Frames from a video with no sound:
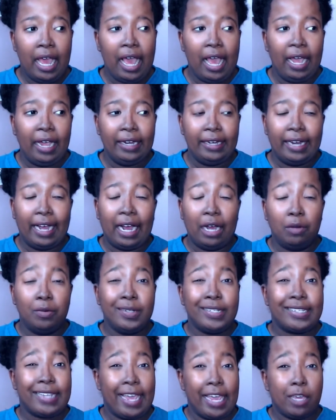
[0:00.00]
And I
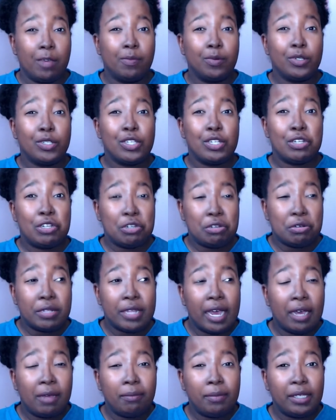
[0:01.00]
was able to do
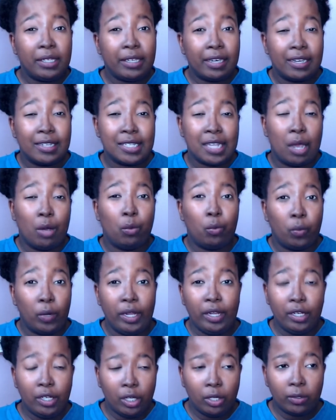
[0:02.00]
that because I
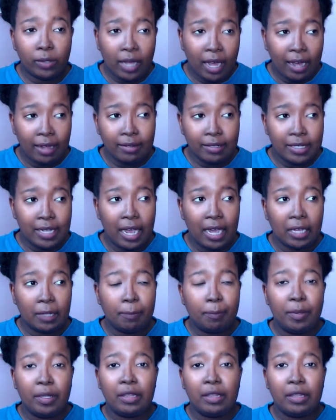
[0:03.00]
went no contact.